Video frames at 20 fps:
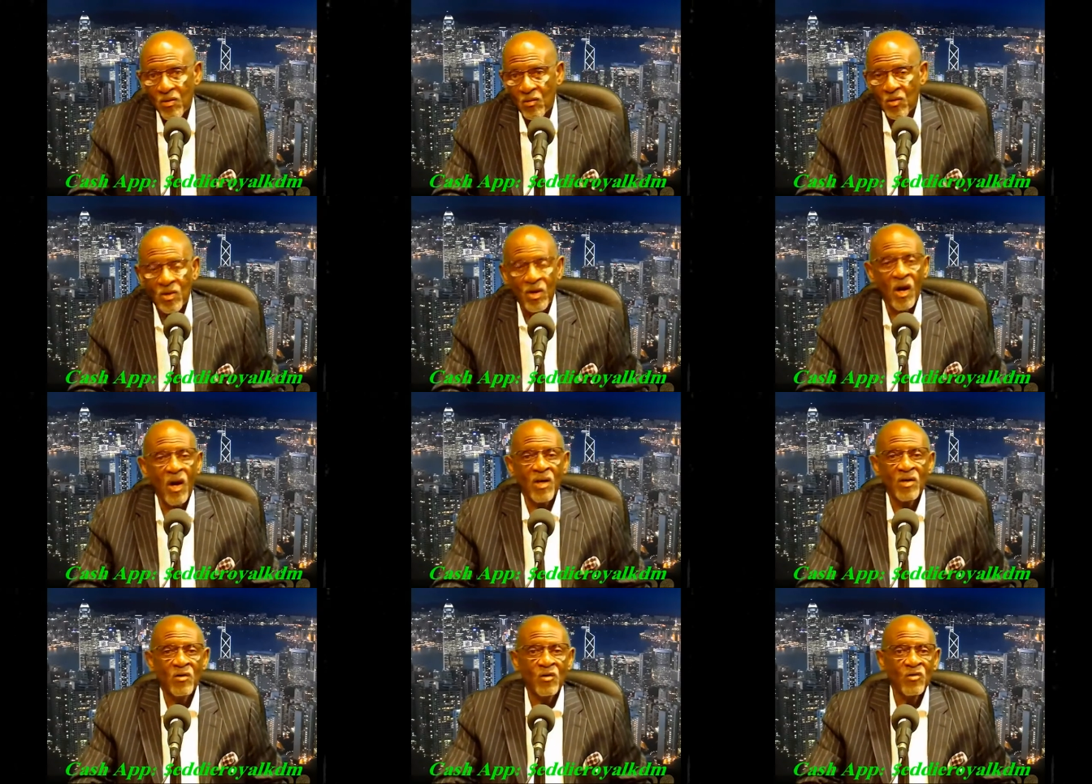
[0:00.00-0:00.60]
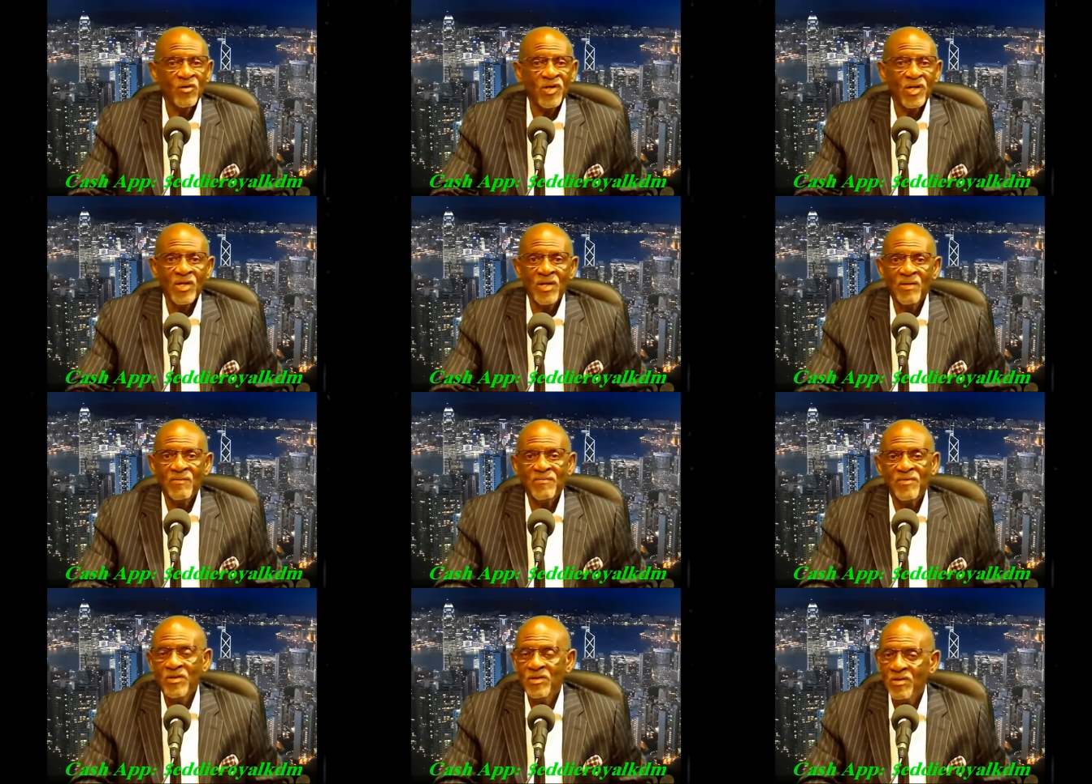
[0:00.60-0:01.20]
God gonna
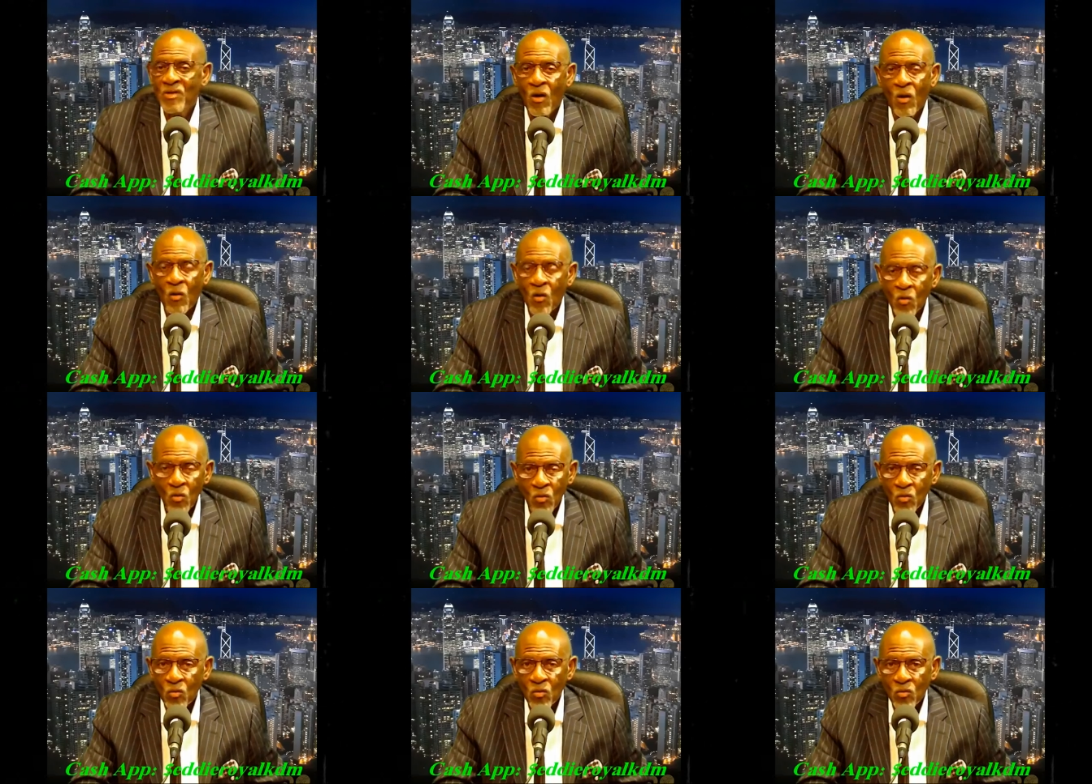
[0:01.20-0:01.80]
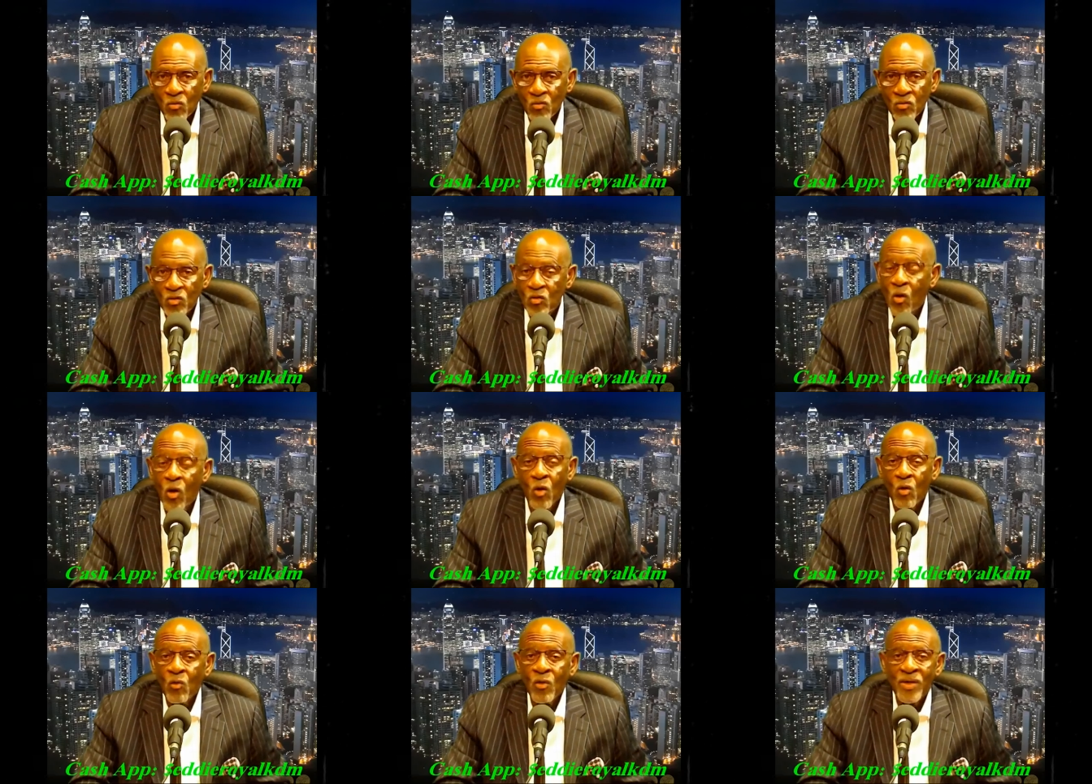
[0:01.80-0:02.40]
deliver you? No, you
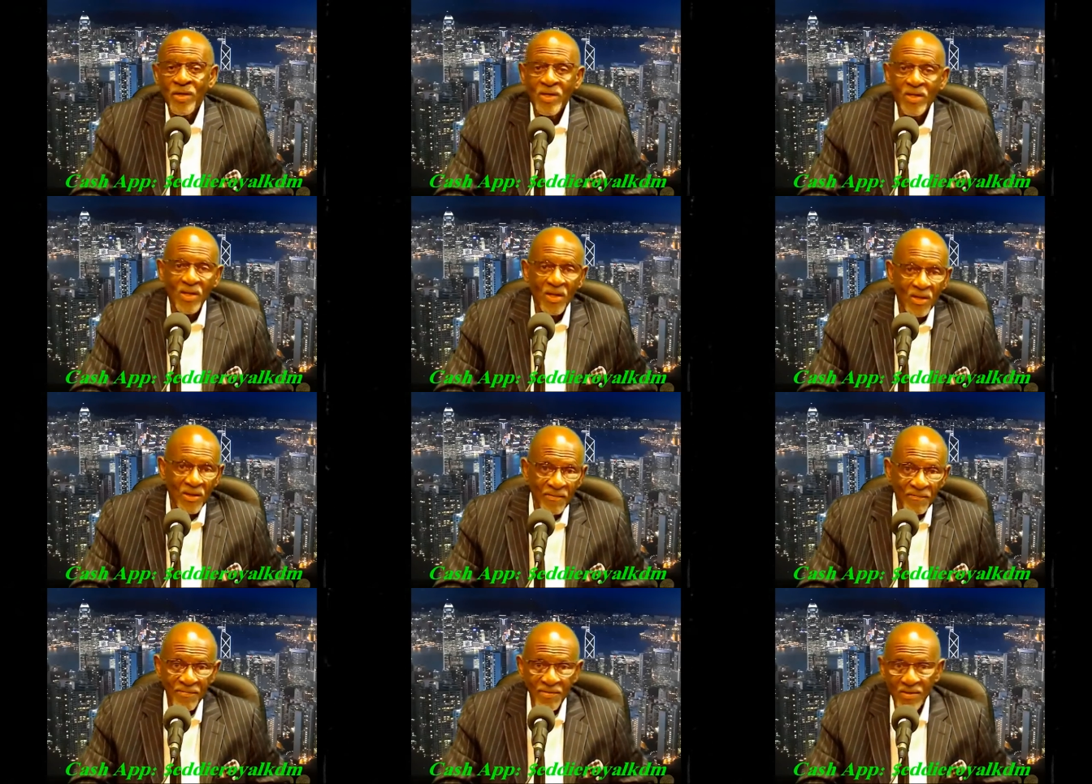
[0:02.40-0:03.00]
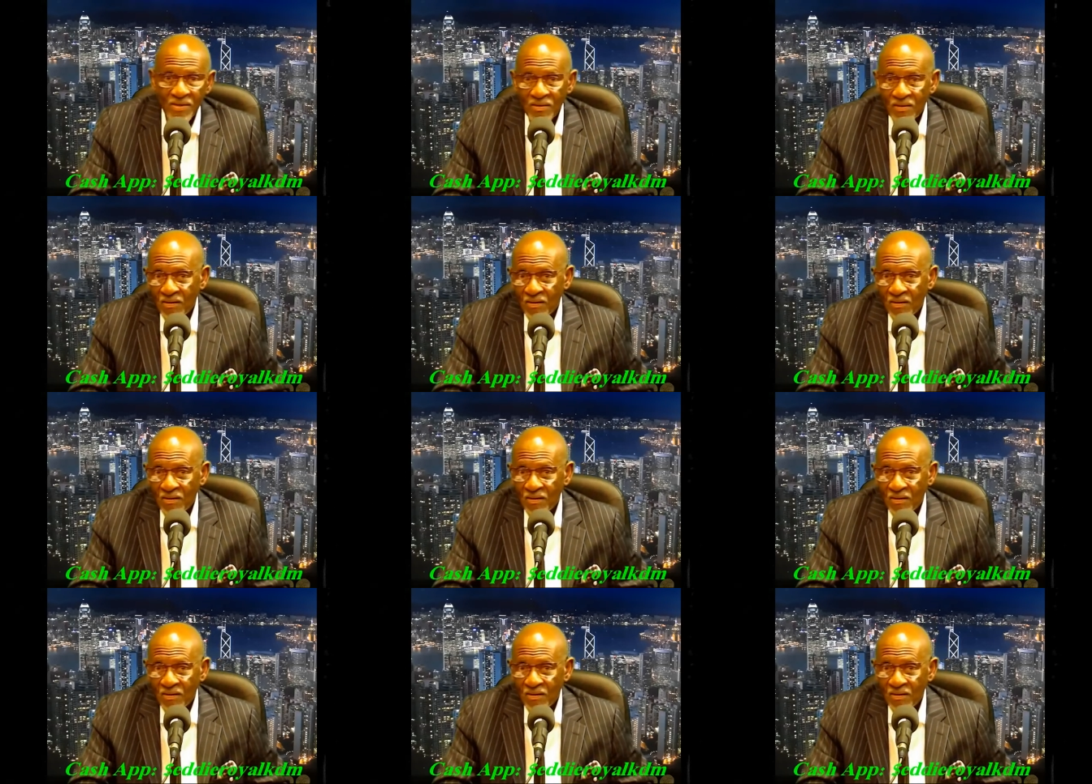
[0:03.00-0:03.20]
already delivered.